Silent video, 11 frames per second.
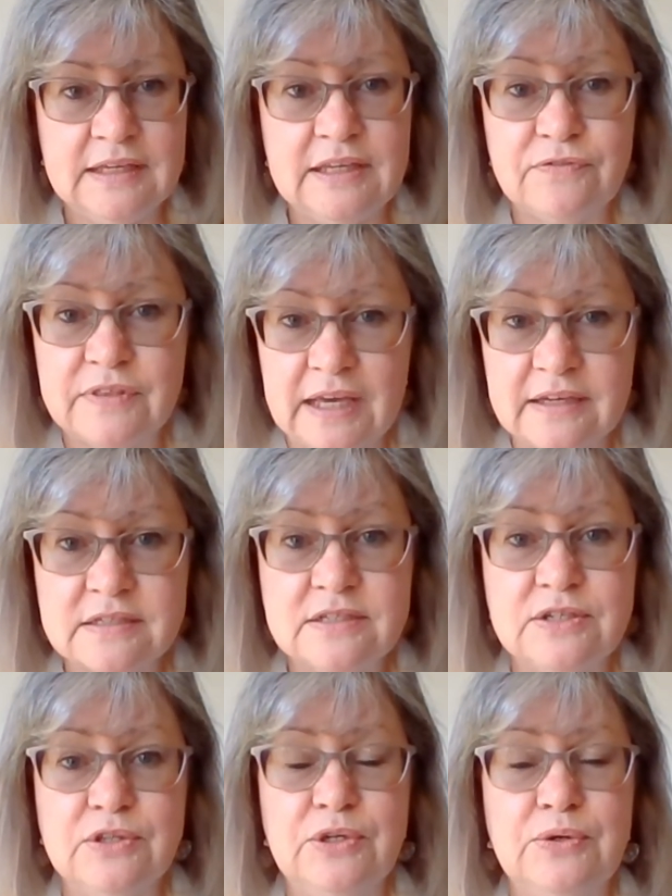Give thanks
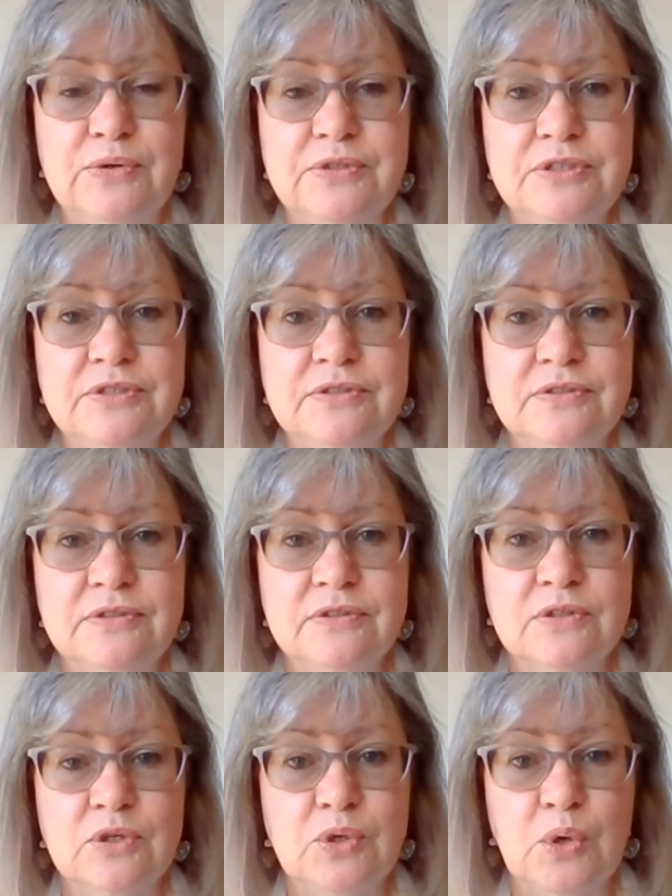to the Lord,
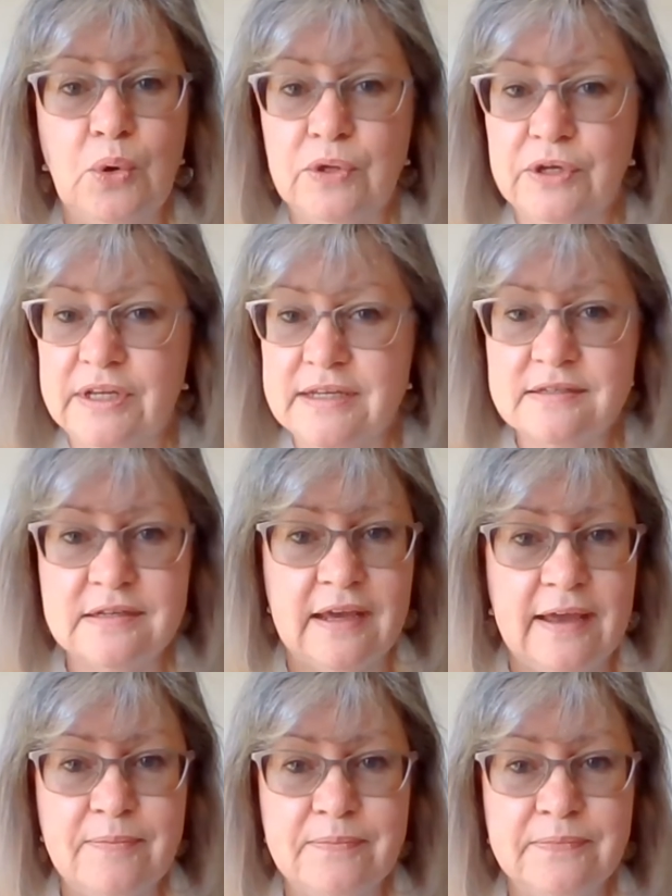call on his
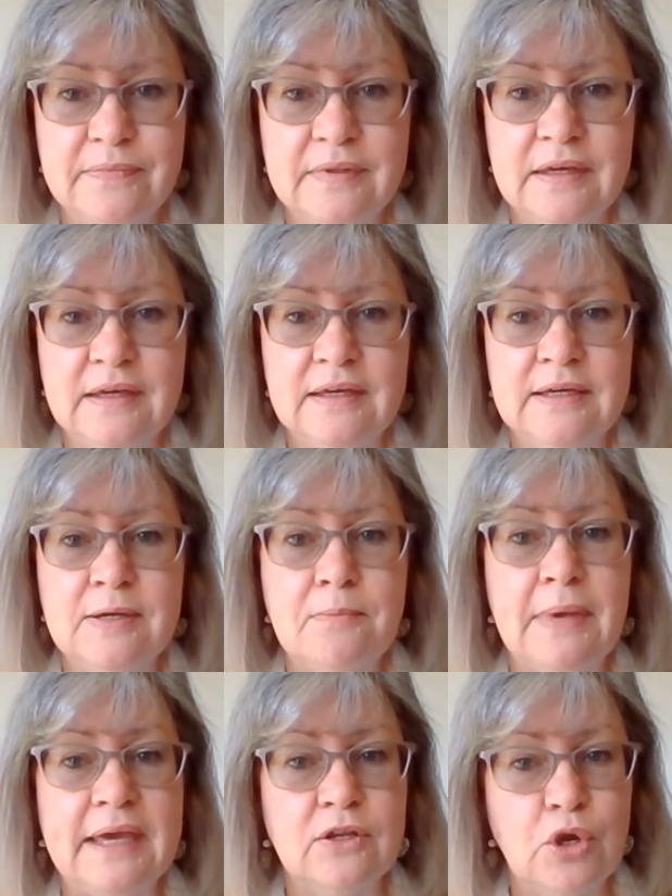name,
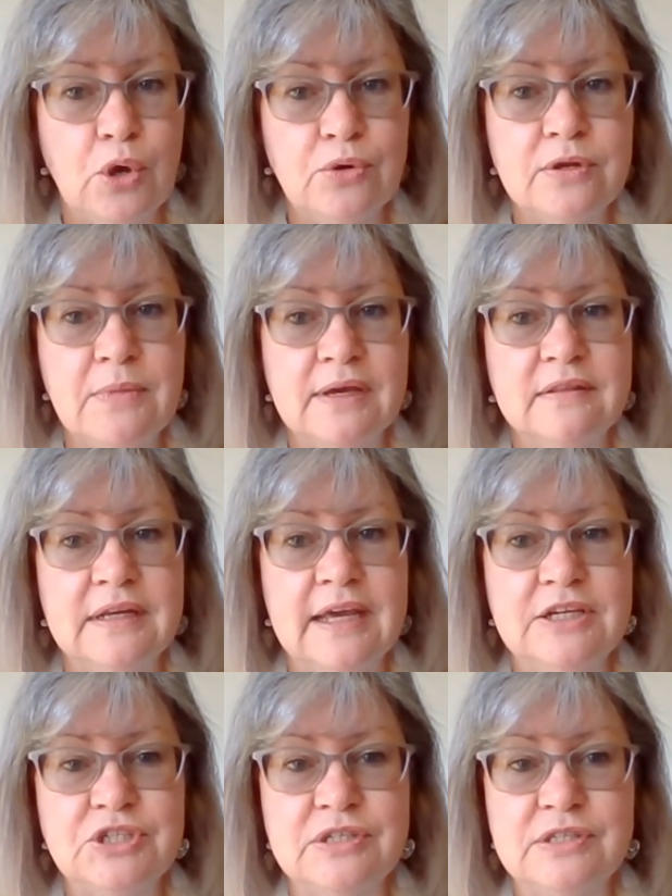make known among the
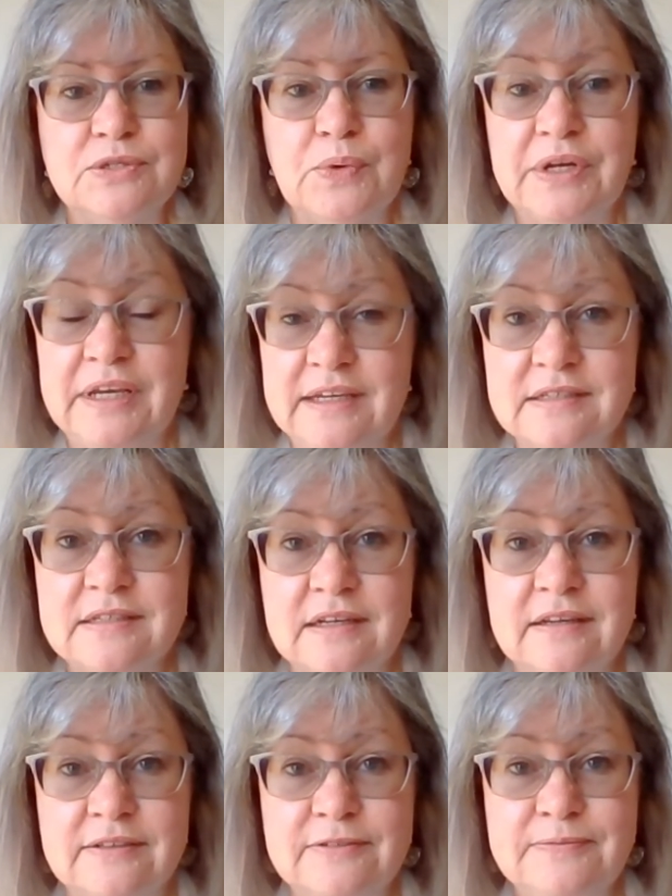nations what he has
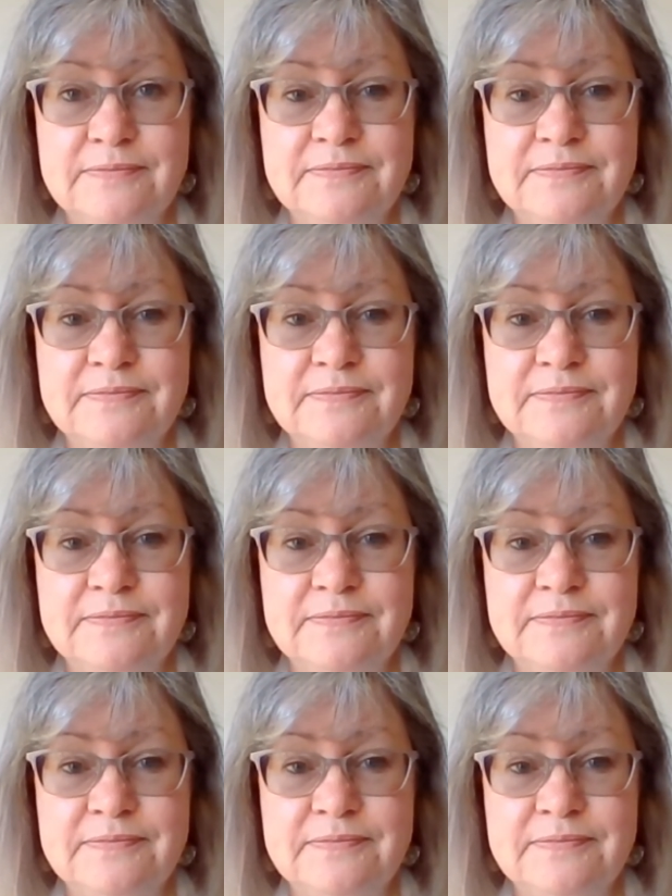done.